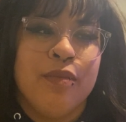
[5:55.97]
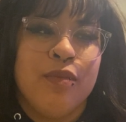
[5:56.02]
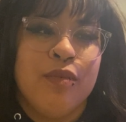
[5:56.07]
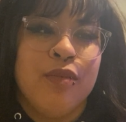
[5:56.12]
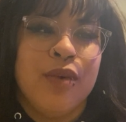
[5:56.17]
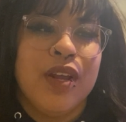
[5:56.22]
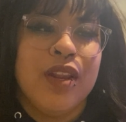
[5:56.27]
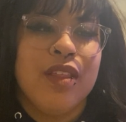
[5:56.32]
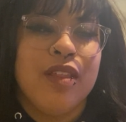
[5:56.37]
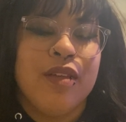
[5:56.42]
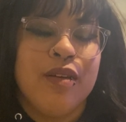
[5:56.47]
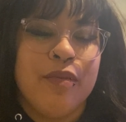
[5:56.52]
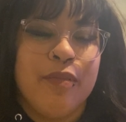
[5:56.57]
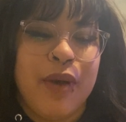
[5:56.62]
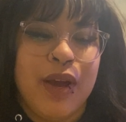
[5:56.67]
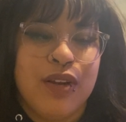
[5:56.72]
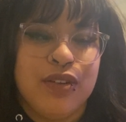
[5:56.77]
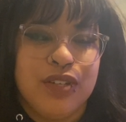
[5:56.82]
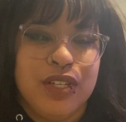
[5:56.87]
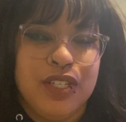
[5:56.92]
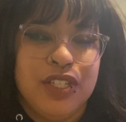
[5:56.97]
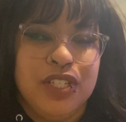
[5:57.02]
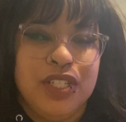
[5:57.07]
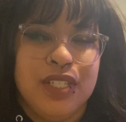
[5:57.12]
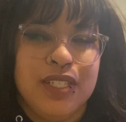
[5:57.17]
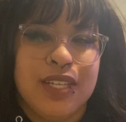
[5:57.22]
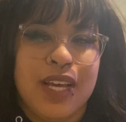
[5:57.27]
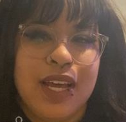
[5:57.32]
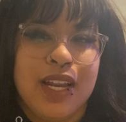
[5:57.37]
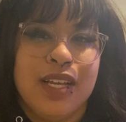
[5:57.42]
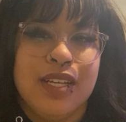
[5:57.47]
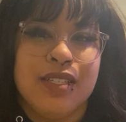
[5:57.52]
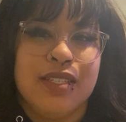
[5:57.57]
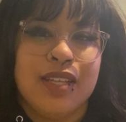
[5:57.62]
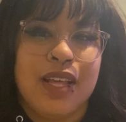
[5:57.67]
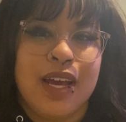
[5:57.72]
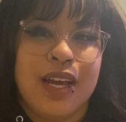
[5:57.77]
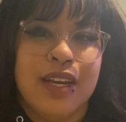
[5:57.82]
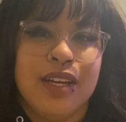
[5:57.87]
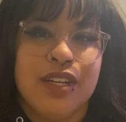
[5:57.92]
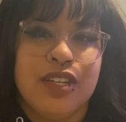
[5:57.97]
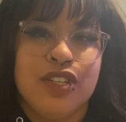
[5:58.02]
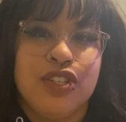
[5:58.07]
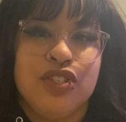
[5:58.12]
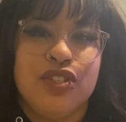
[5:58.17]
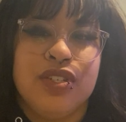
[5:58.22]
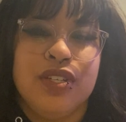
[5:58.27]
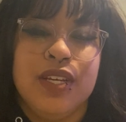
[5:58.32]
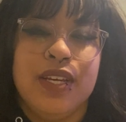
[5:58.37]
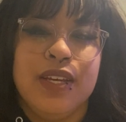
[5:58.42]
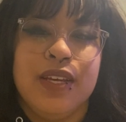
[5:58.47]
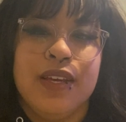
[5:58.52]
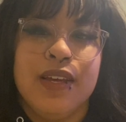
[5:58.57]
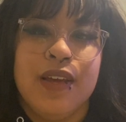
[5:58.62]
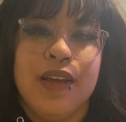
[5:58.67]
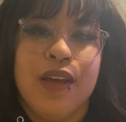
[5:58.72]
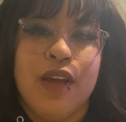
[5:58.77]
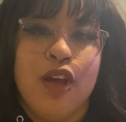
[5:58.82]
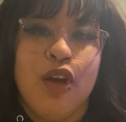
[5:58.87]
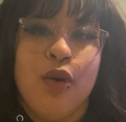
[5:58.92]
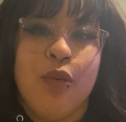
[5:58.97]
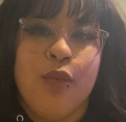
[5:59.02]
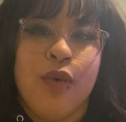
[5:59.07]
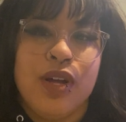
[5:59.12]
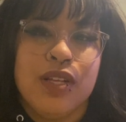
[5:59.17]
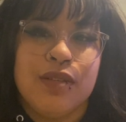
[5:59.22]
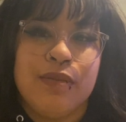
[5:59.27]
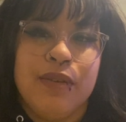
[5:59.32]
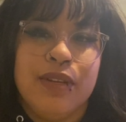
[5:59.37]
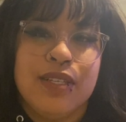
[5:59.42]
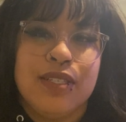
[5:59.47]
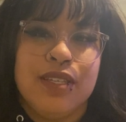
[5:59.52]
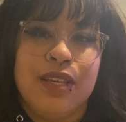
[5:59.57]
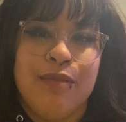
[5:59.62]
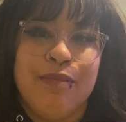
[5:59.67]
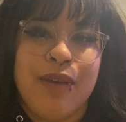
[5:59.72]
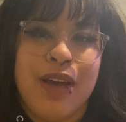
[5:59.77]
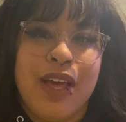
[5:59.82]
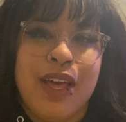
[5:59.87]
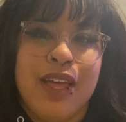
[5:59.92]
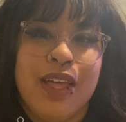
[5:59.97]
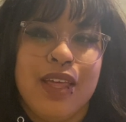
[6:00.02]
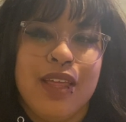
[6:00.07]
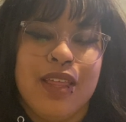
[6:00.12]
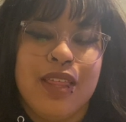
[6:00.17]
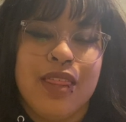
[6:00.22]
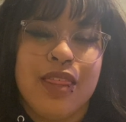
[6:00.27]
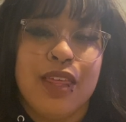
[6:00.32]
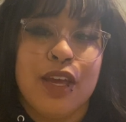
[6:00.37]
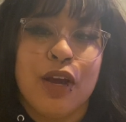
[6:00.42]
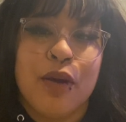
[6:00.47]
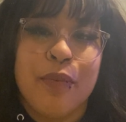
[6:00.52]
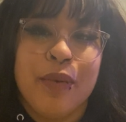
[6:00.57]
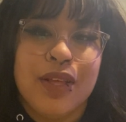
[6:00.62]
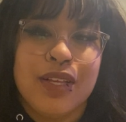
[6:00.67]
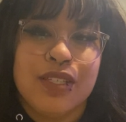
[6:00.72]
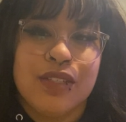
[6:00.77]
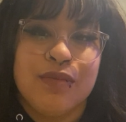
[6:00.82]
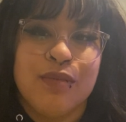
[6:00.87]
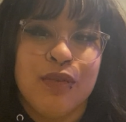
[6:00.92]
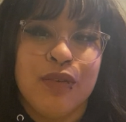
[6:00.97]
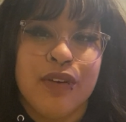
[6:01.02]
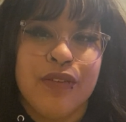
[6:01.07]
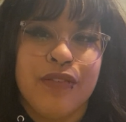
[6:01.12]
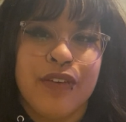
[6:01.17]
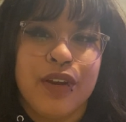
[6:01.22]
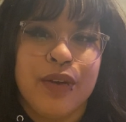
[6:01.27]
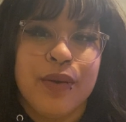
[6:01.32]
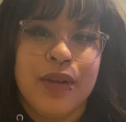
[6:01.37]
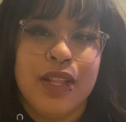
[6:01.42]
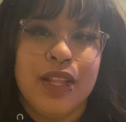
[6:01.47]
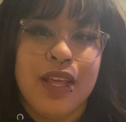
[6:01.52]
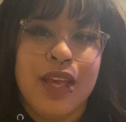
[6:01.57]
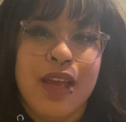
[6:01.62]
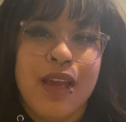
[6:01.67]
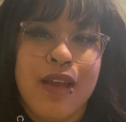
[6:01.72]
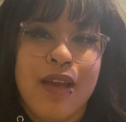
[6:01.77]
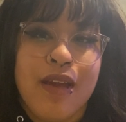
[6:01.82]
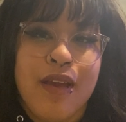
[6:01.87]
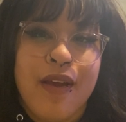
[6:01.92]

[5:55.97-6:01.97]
one of the boundaries she set is that she wants me to see my therapist more frequently.